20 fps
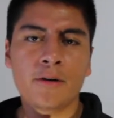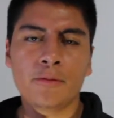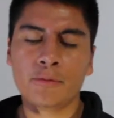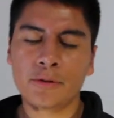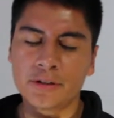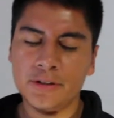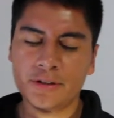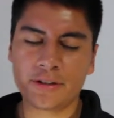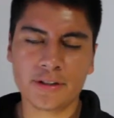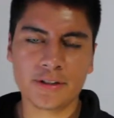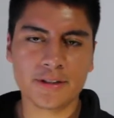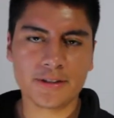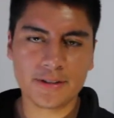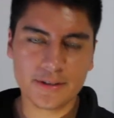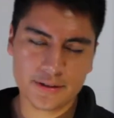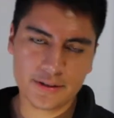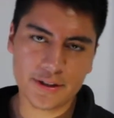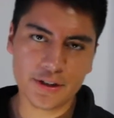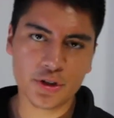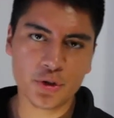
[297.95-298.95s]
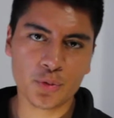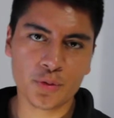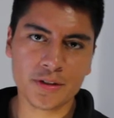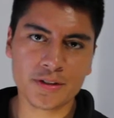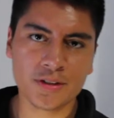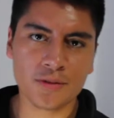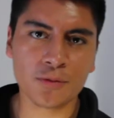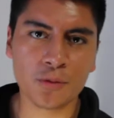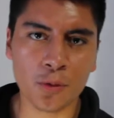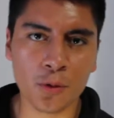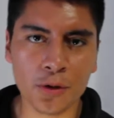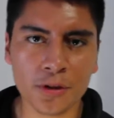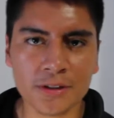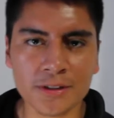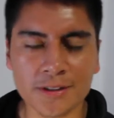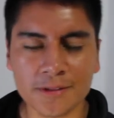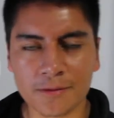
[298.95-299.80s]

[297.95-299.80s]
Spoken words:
which is TouchWiz, of course.